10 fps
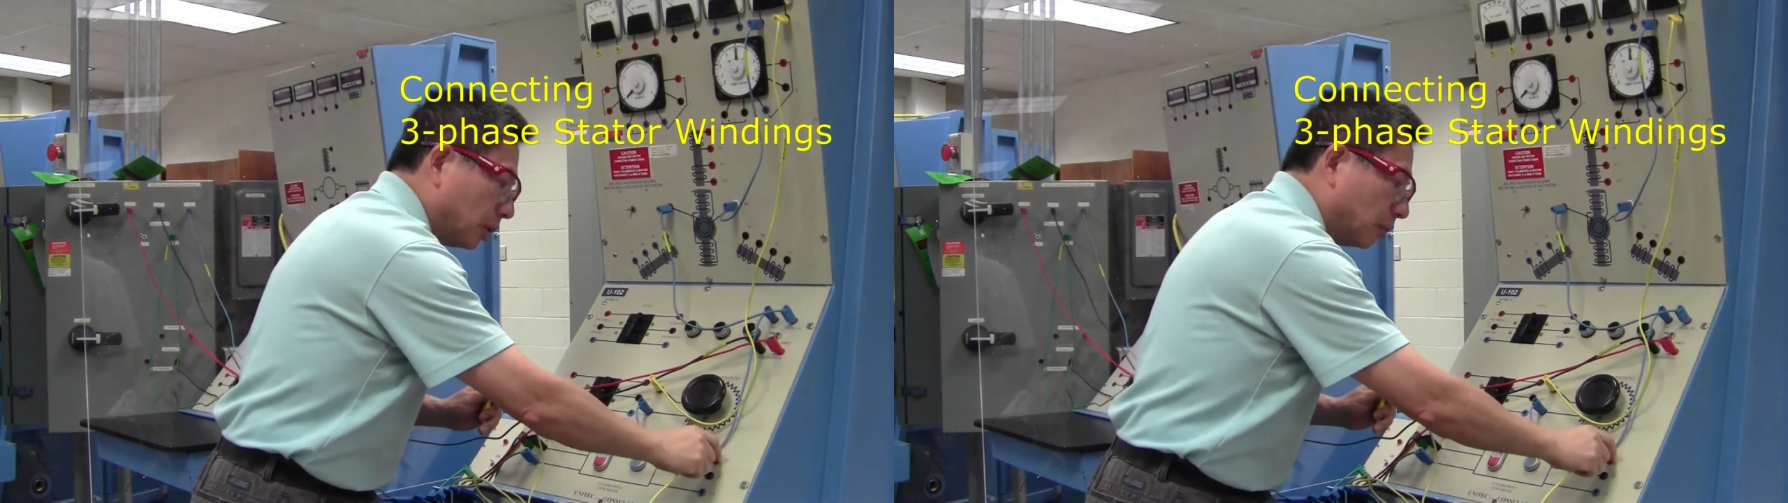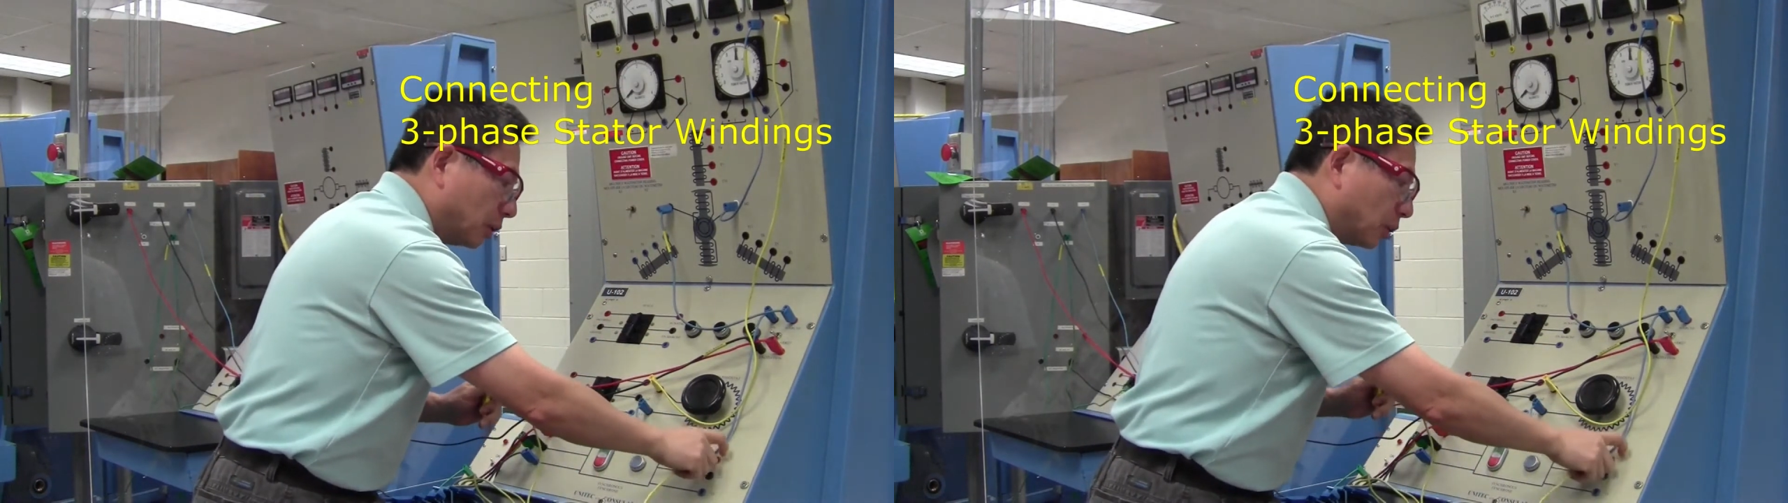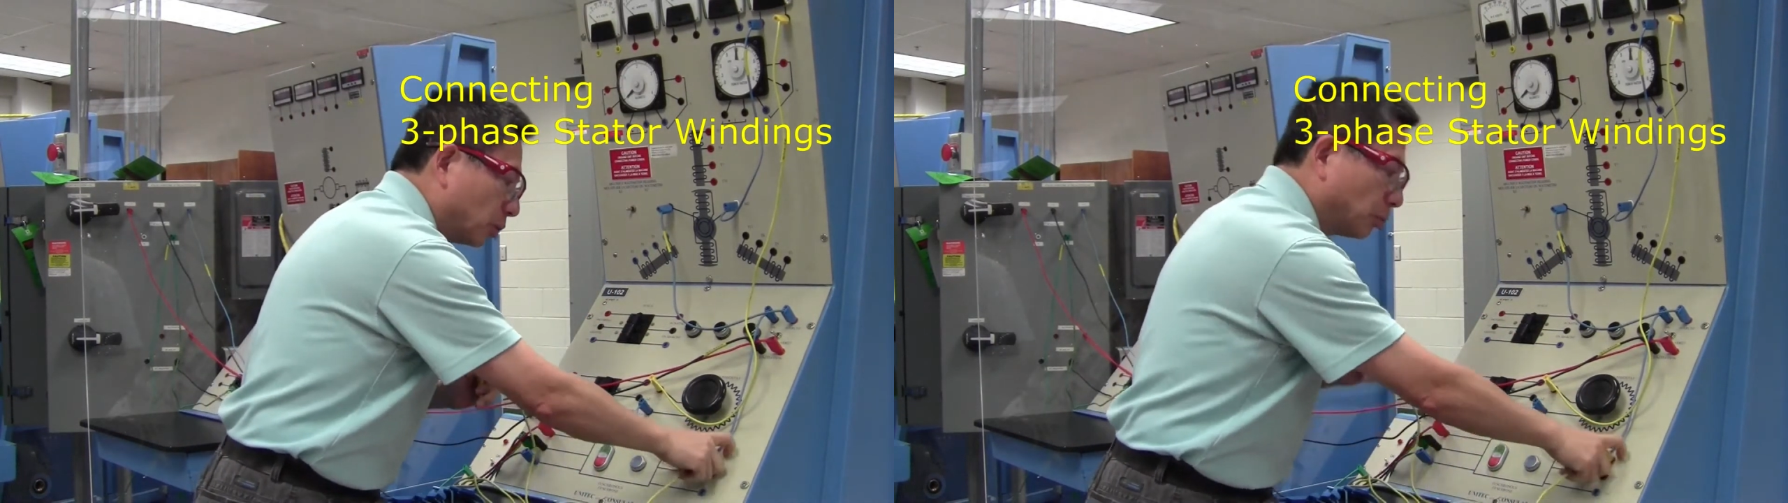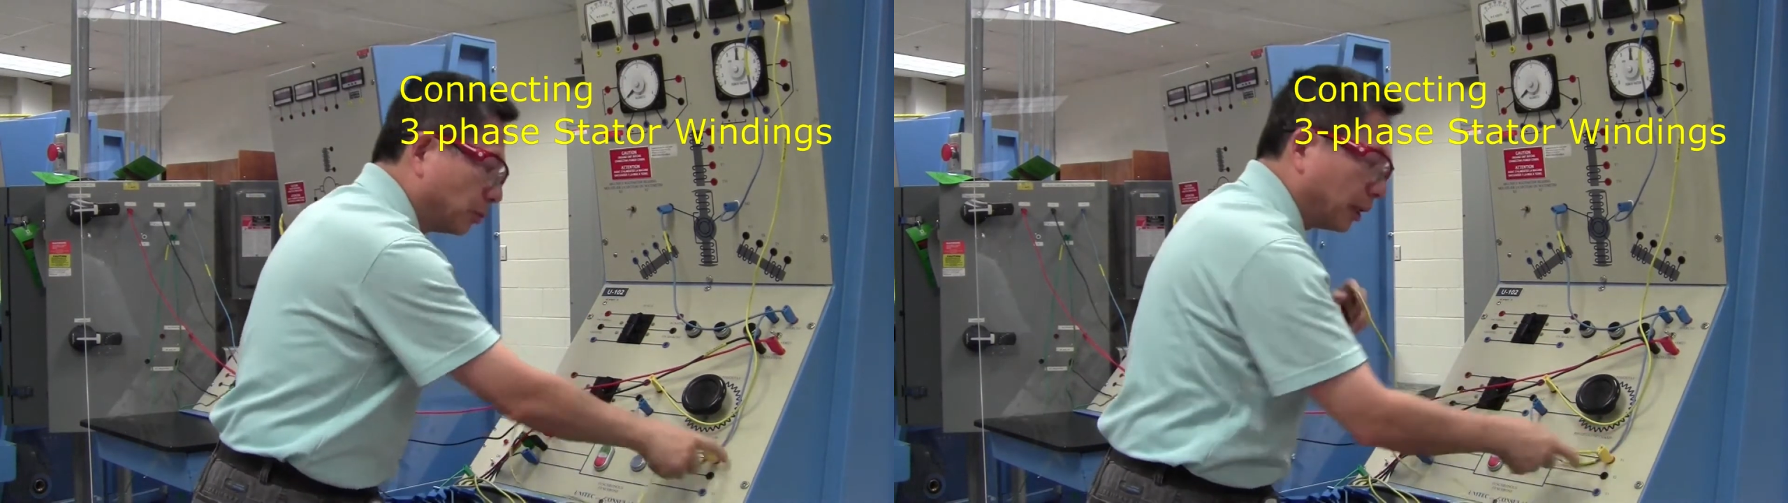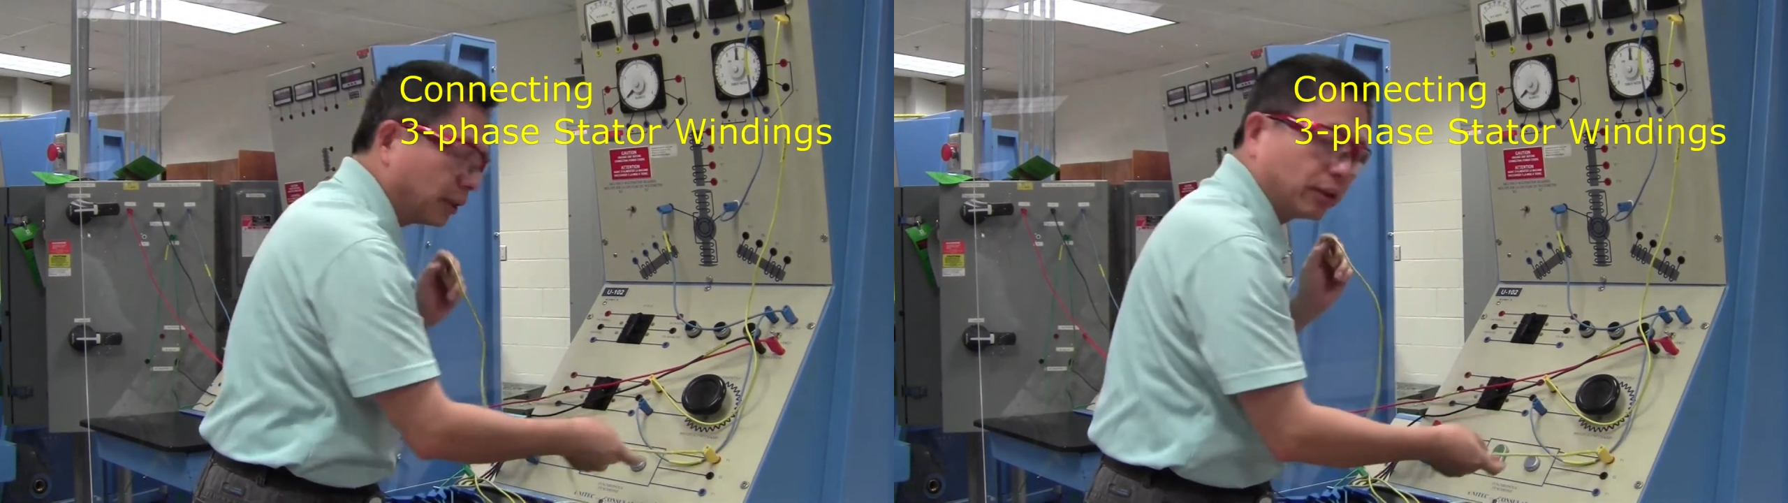We go to
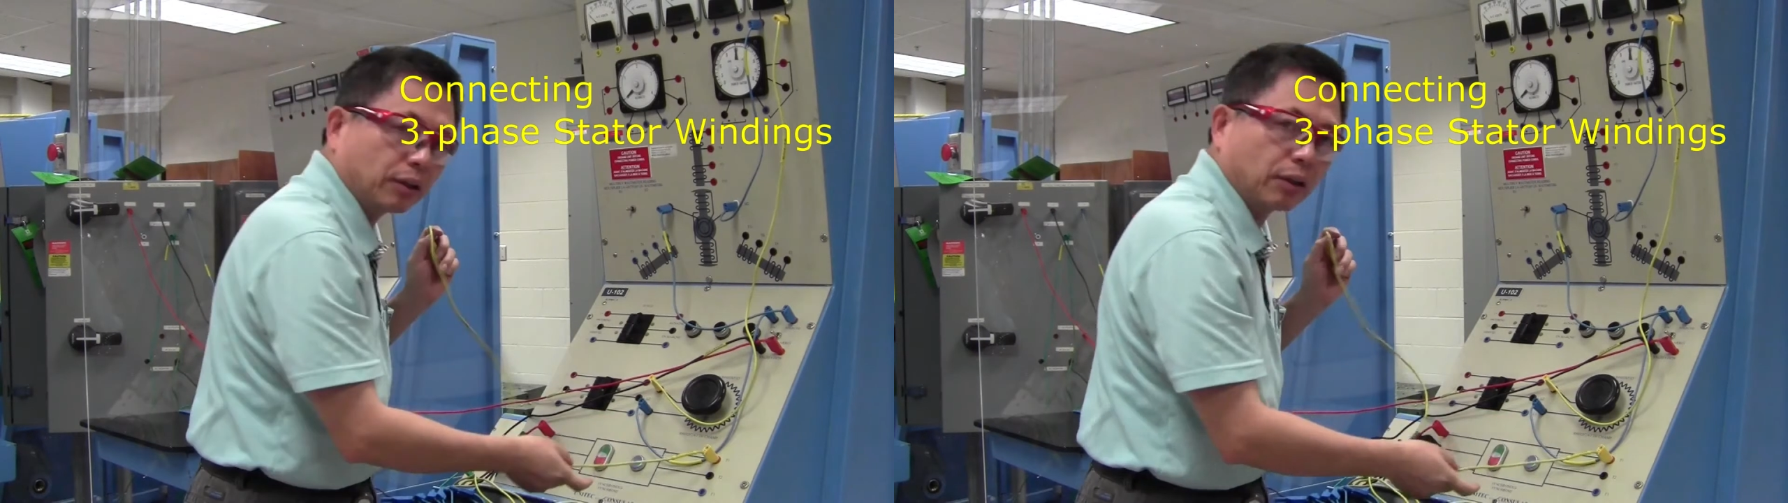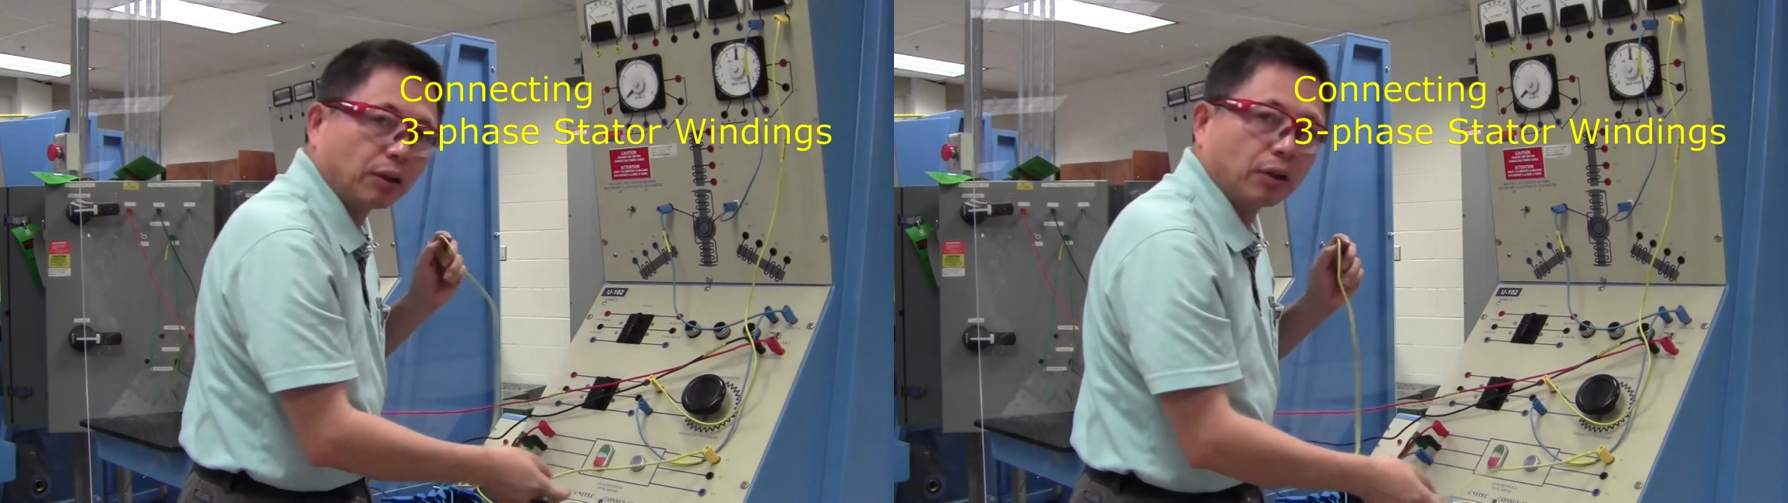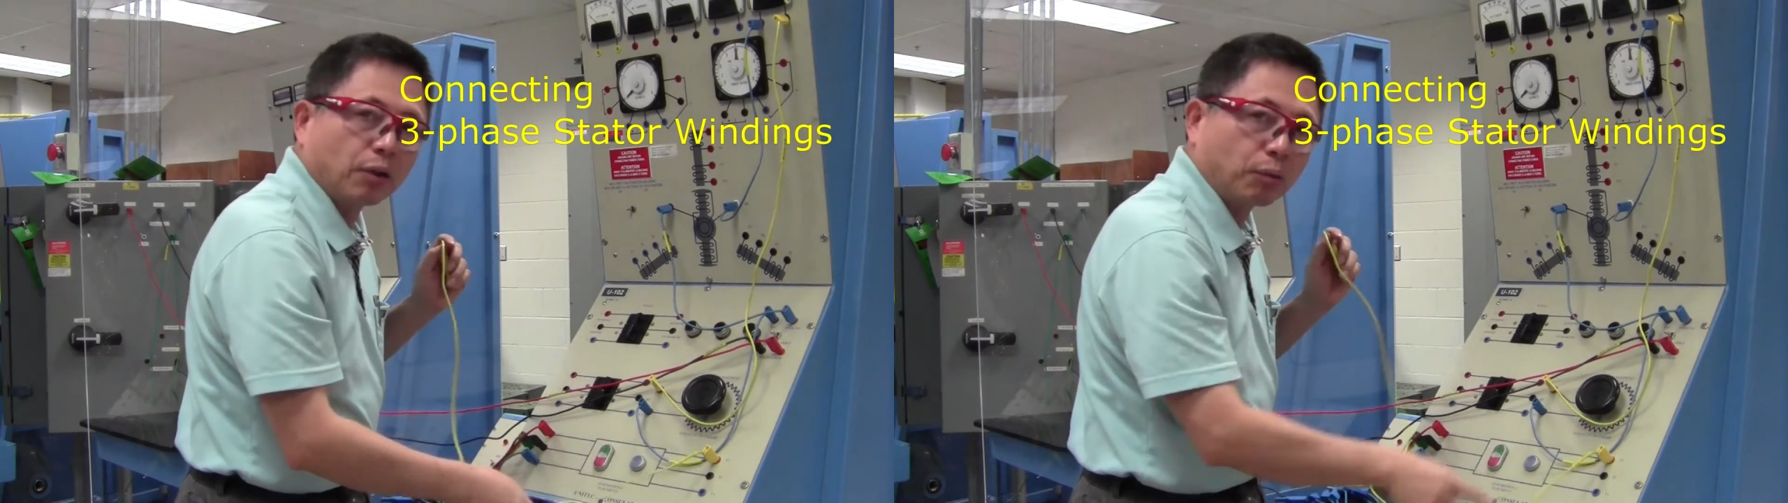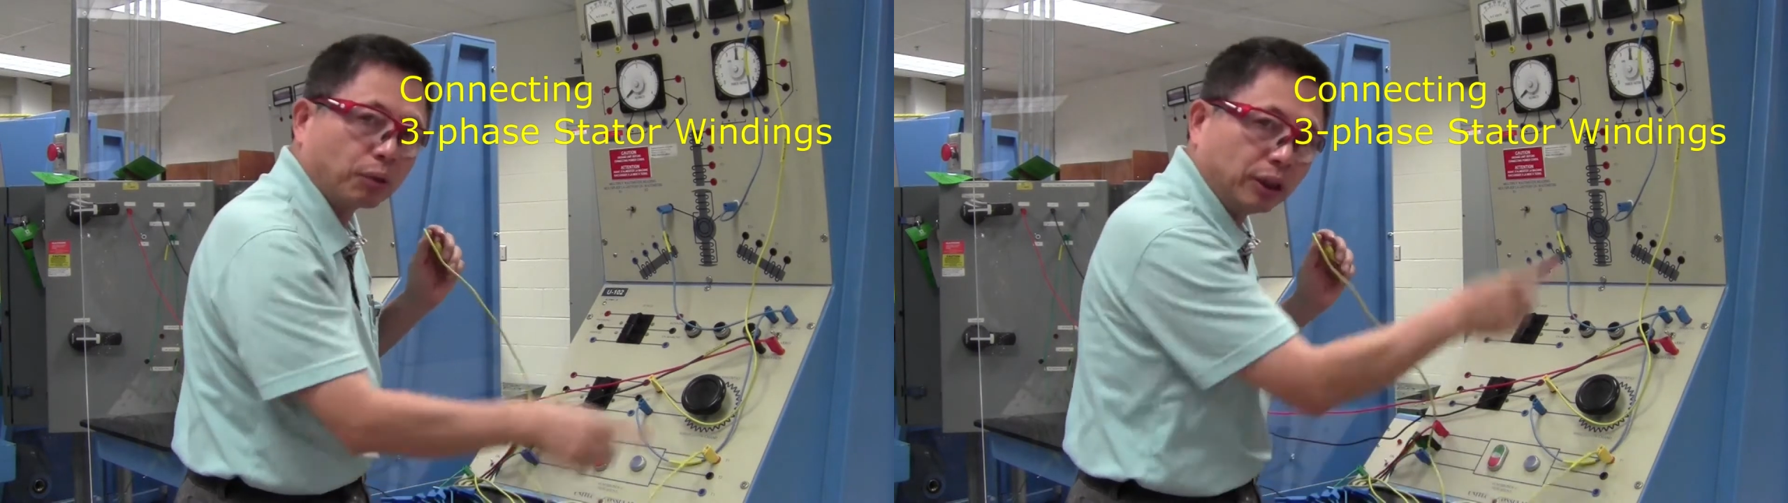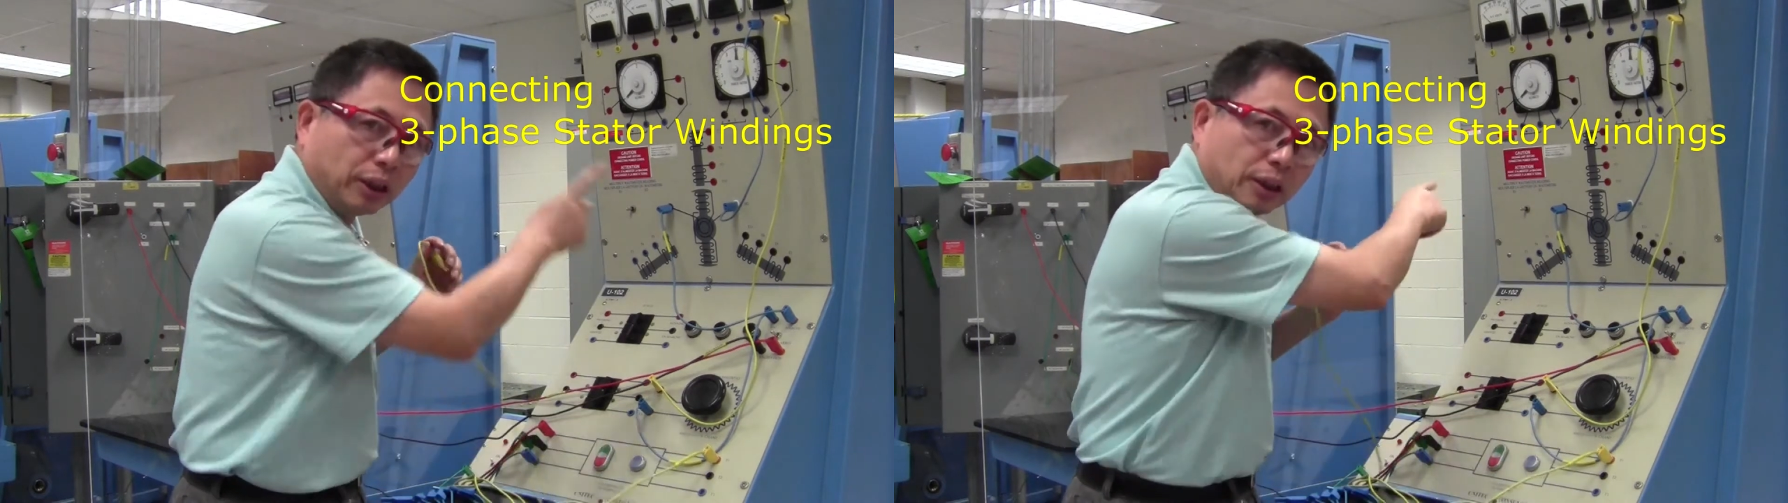the
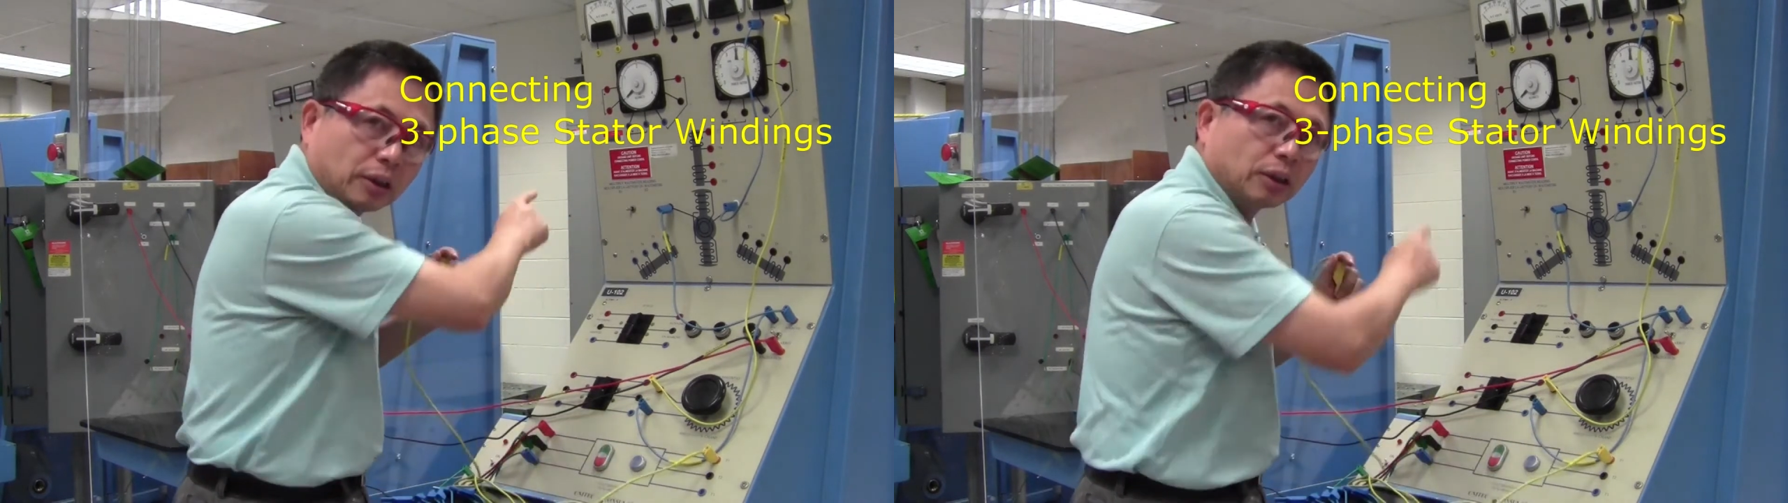three